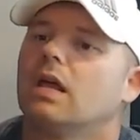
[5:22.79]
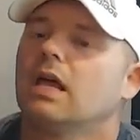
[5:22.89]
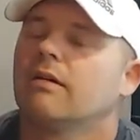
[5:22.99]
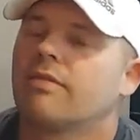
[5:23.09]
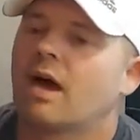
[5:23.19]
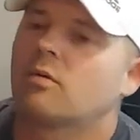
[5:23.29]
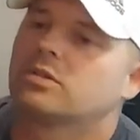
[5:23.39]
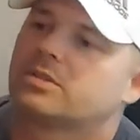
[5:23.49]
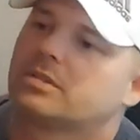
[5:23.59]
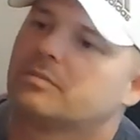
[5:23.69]
if that
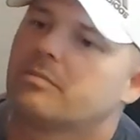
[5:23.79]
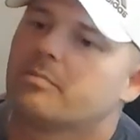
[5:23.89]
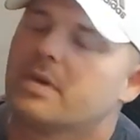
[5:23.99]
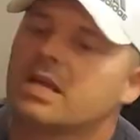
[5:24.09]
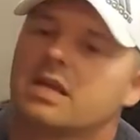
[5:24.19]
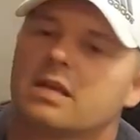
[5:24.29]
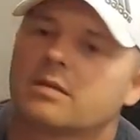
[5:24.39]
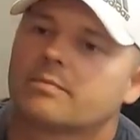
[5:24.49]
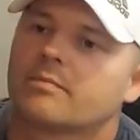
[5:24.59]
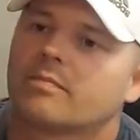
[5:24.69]
was me
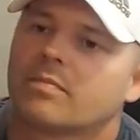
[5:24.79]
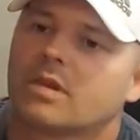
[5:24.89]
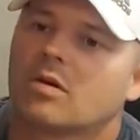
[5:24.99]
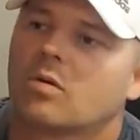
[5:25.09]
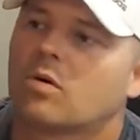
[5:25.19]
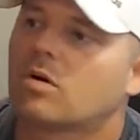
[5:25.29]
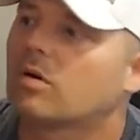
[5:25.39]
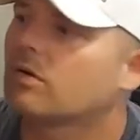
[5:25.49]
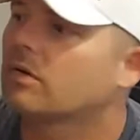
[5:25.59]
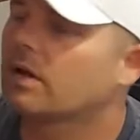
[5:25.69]

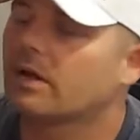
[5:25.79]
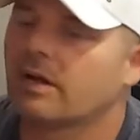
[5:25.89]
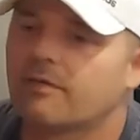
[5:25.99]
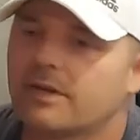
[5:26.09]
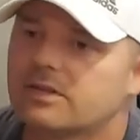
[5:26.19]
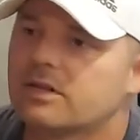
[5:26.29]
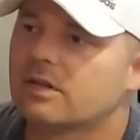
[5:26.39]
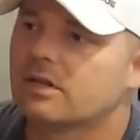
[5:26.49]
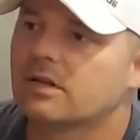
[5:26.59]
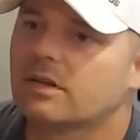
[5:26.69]
or if it's
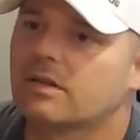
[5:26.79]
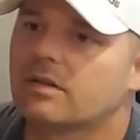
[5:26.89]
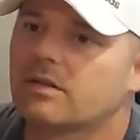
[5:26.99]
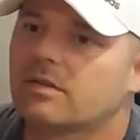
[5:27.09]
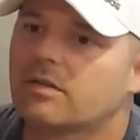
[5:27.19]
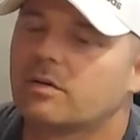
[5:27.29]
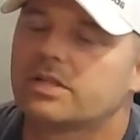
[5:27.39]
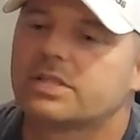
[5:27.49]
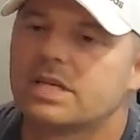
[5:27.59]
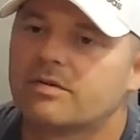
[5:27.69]
the
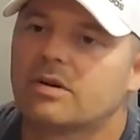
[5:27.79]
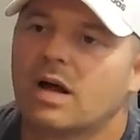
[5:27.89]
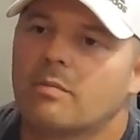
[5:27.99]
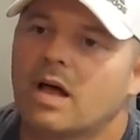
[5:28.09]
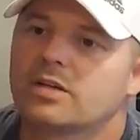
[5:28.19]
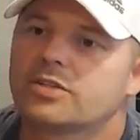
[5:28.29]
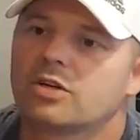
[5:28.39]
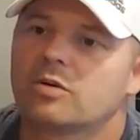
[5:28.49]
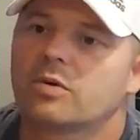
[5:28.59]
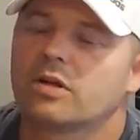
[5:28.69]
receiver. I'm not
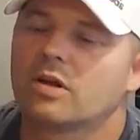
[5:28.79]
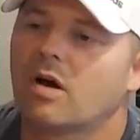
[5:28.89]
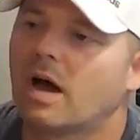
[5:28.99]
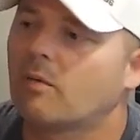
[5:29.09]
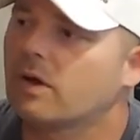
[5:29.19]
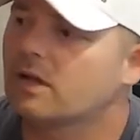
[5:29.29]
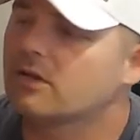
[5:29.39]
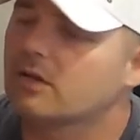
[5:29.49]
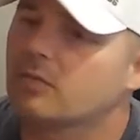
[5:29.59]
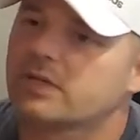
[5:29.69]
sure, but I went
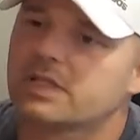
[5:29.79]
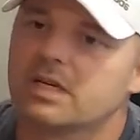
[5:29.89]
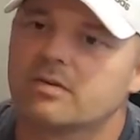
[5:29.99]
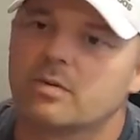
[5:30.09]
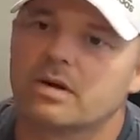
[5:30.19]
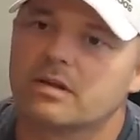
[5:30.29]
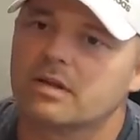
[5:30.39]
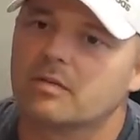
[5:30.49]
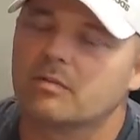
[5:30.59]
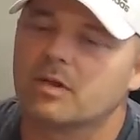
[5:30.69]
into the receiver, went into
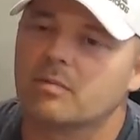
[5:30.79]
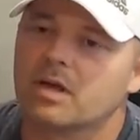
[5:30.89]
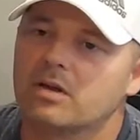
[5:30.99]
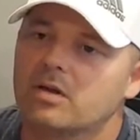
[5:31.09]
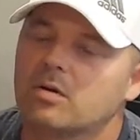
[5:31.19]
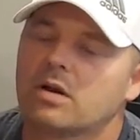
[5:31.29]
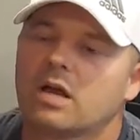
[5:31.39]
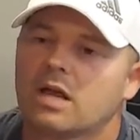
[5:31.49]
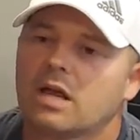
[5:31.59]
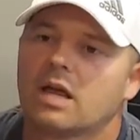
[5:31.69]
the menu,
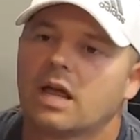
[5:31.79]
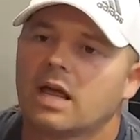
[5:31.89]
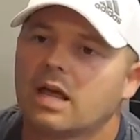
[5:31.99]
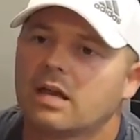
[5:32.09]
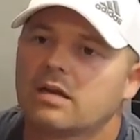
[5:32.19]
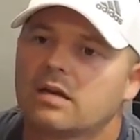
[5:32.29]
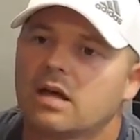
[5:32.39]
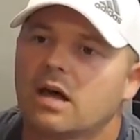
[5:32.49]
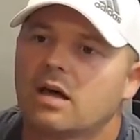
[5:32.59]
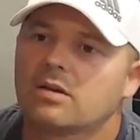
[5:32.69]
and
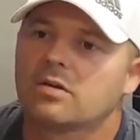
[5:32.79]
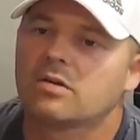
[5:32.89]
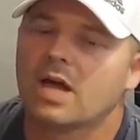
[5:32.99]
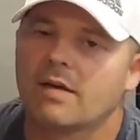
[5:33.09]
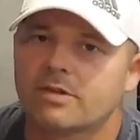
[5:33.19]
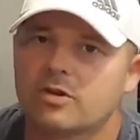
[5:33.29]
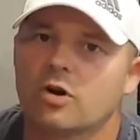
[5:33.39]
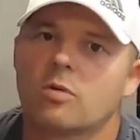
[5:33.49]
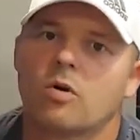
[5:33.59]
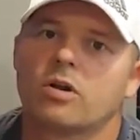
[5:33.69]
you have to turn
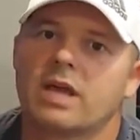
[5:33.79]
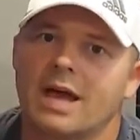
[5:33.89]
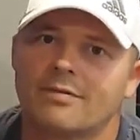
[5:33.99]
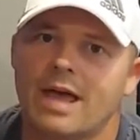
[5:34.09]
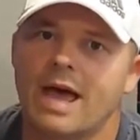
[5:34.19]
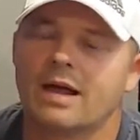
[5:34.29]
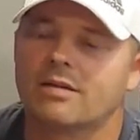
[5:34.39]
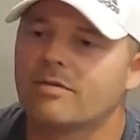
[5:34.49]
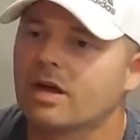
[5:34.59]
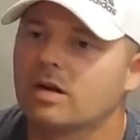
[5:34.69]
them on, you have to
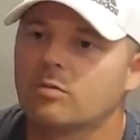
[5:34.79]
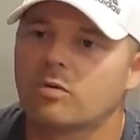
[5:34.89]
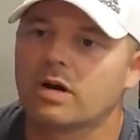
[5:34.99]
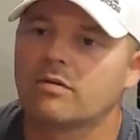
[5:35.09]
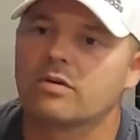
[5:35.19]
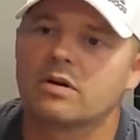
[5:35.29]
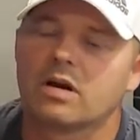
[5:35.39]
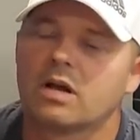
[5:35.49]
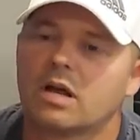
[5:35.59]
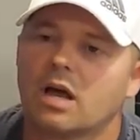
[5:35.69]
activate them or whatever,
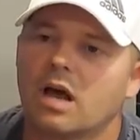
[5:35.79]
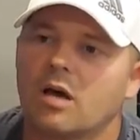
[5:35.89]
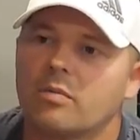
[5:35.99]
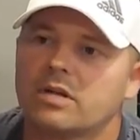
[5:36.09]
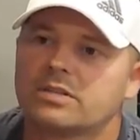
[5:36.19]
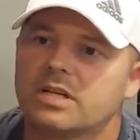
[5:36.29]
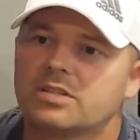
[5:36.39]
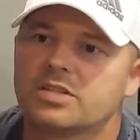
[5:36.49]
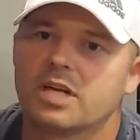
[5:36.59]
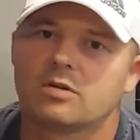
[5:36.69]
and it says
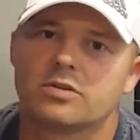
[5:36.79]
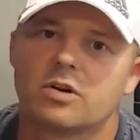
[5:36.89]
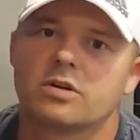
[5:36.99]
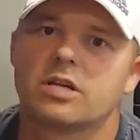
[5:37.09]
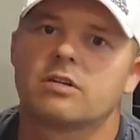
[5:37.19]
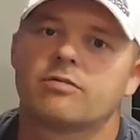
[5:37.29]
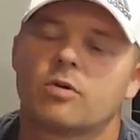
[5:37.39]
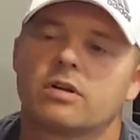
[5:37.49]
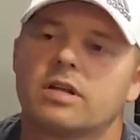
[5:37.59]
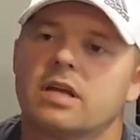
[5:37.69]
channels 13 and
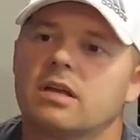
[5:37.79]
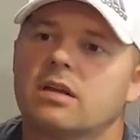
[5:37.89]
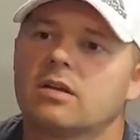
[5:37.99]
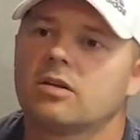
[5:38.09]
14,